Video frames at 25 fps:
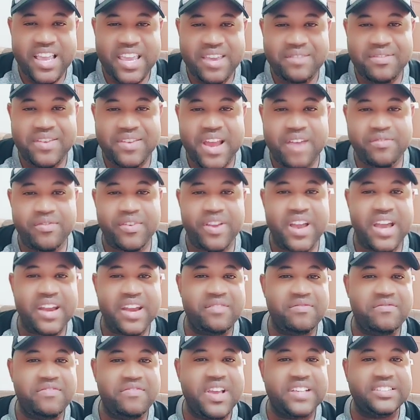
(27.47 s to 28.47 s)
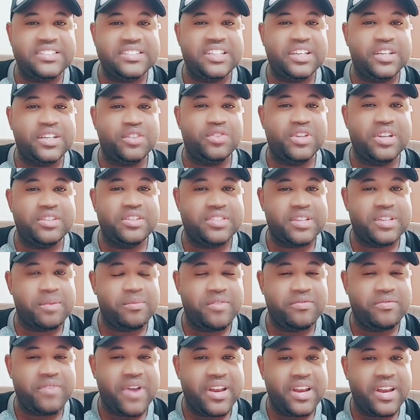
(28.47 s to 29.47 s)
giving Africa the first ticket to the
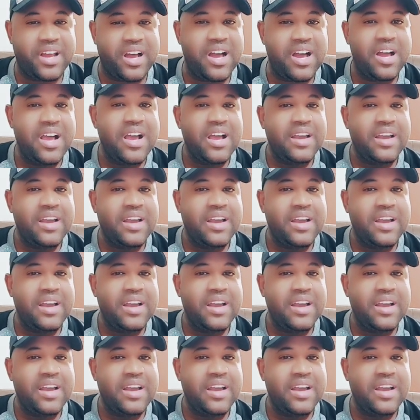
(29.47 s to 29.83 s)
semi-final.